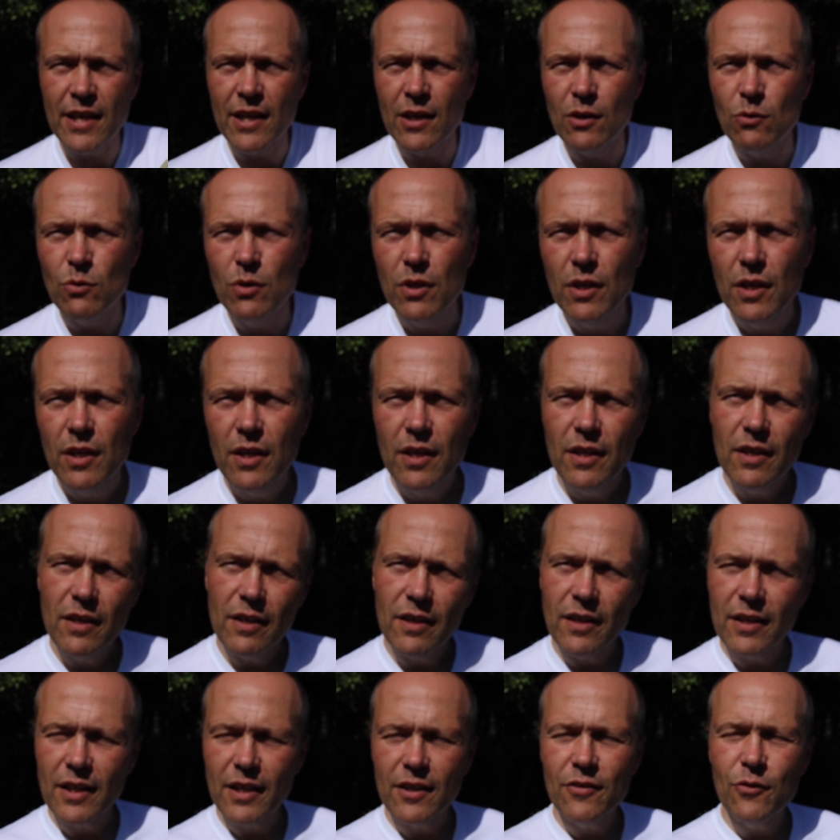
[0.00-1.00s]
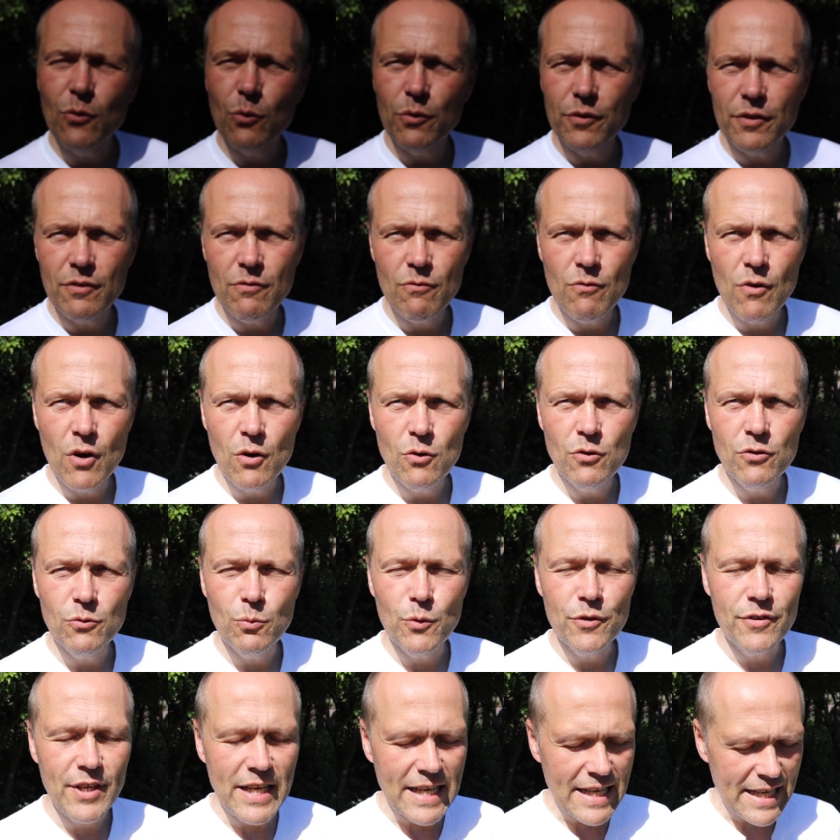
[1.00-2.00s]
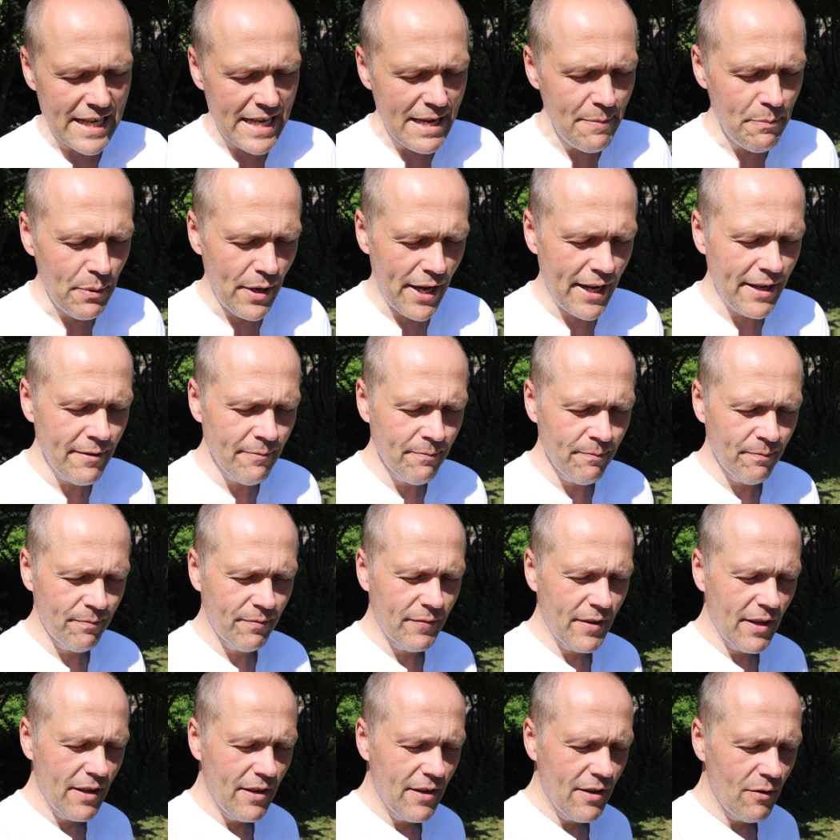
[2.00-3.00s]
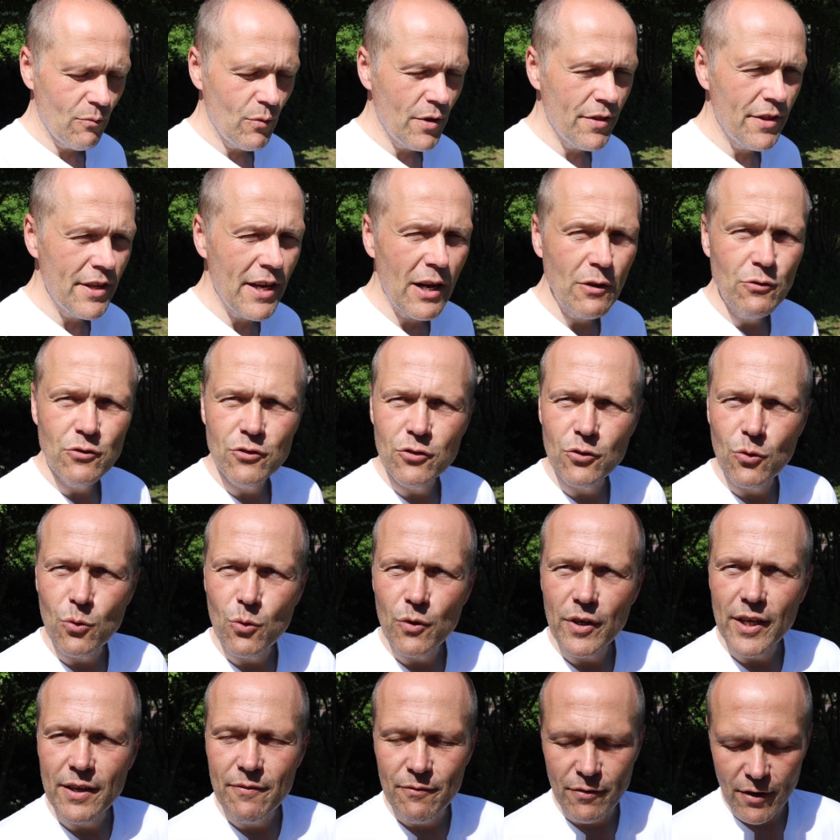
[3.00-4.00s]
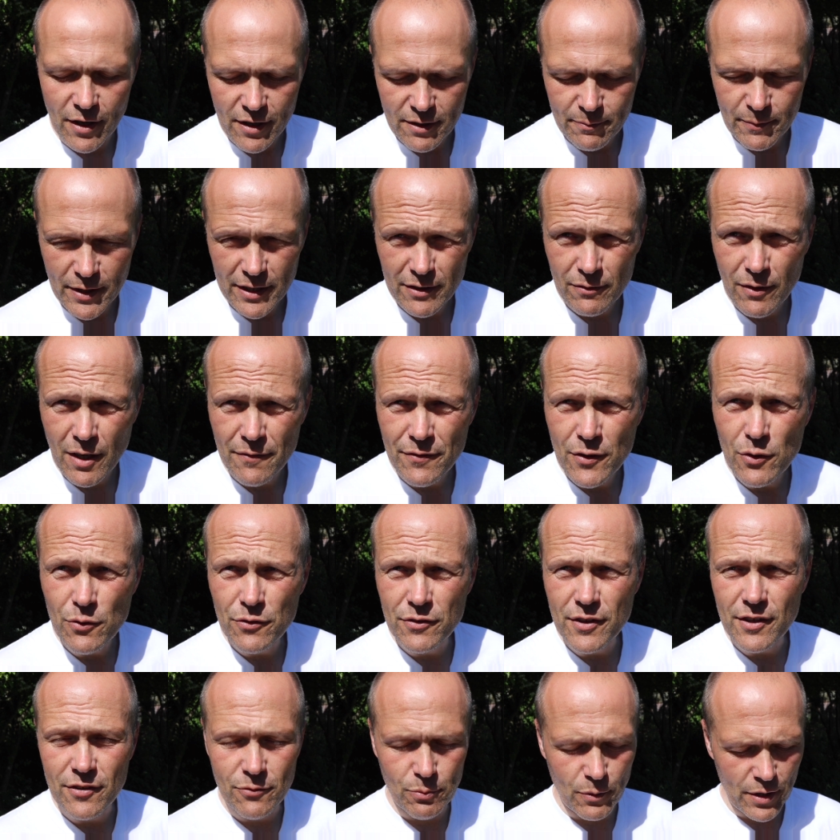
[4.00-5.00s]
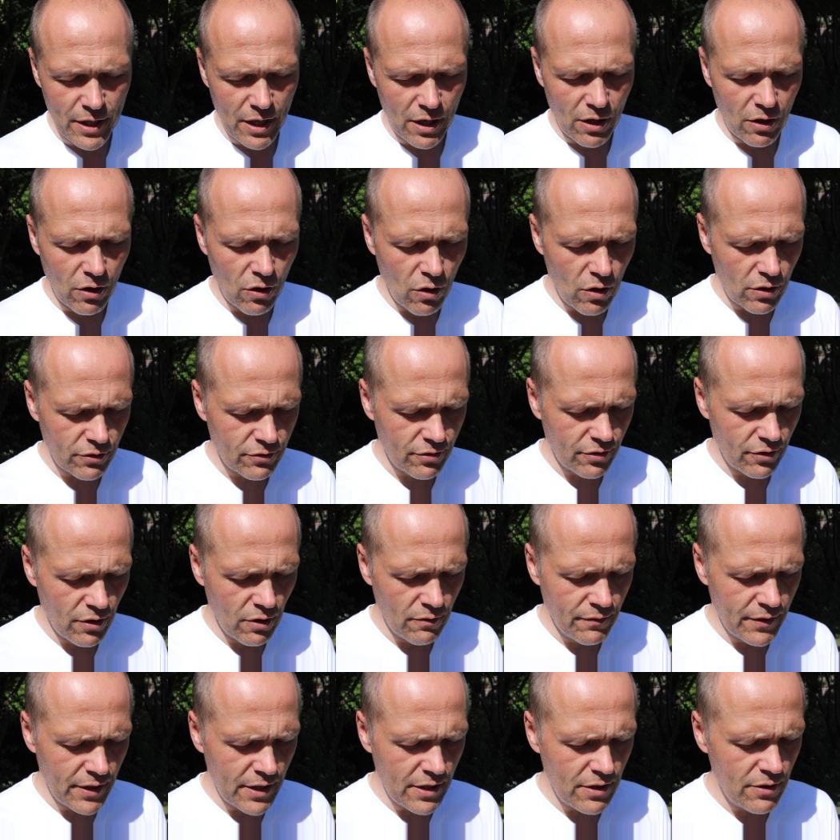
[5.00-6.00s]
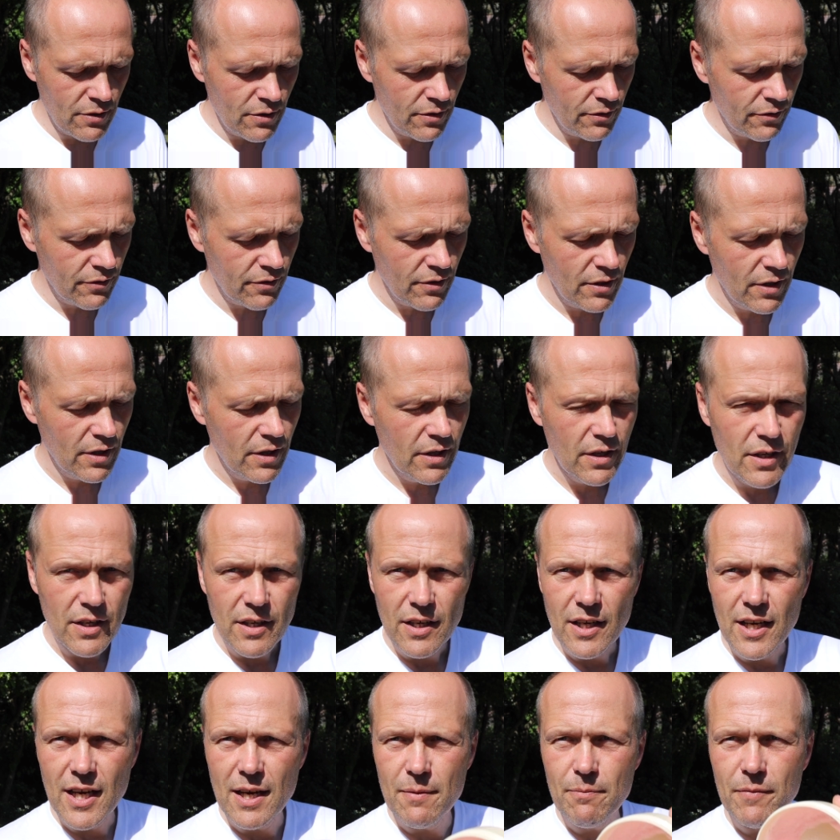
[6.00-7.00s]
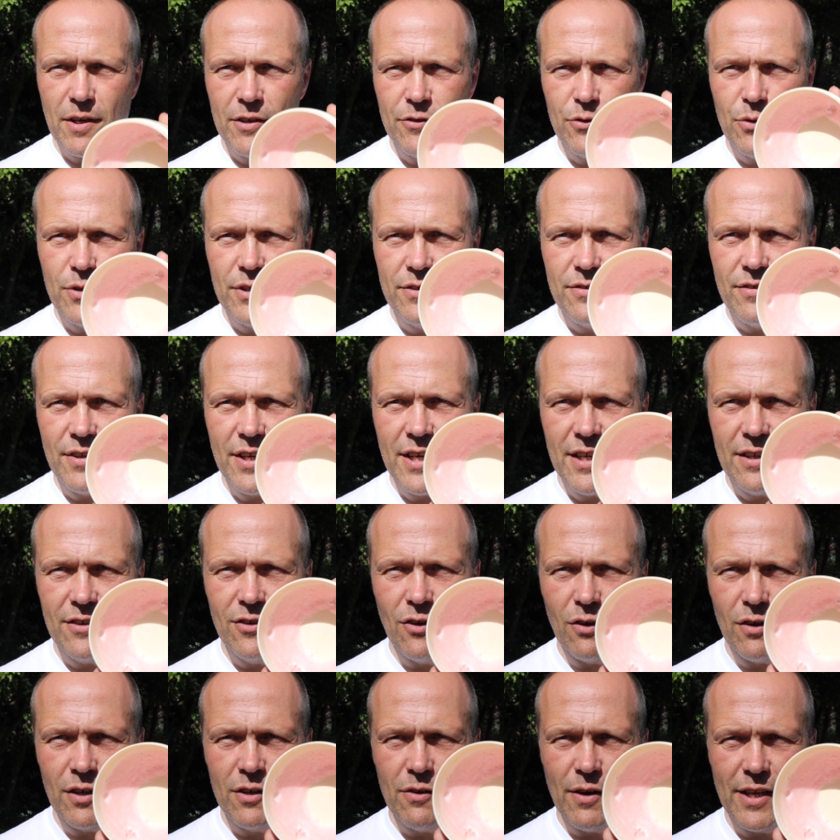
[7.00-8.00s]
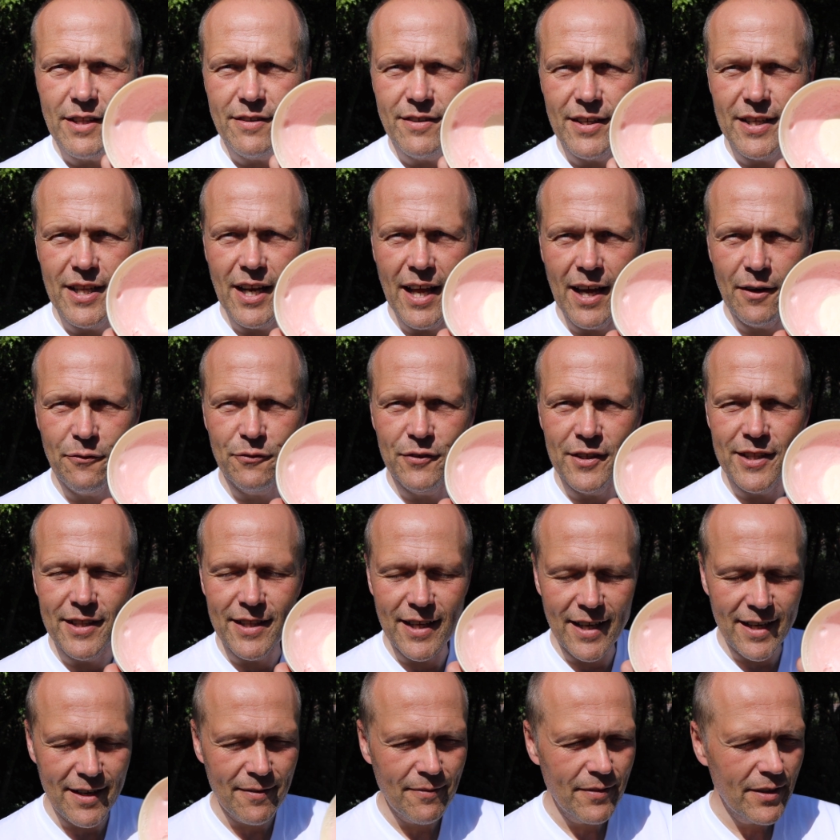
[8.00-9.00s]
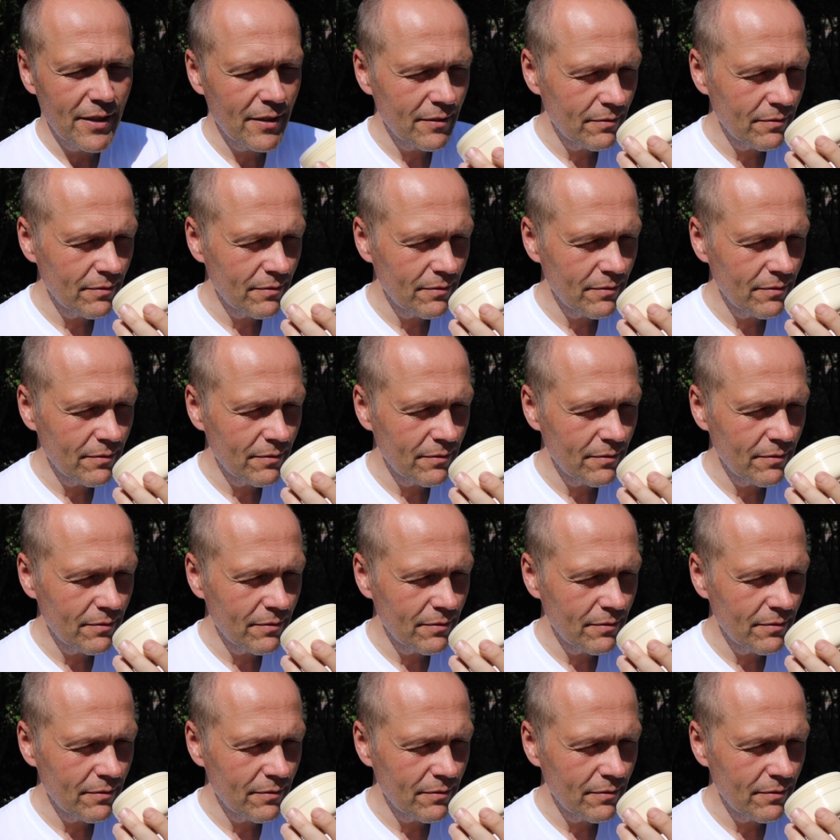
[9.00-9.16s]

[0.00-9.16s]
now and I thought the rose was in keeping with the outdoor environment. Now I've used this one a lot over the years. Um, as you can see, not a great deal left in there.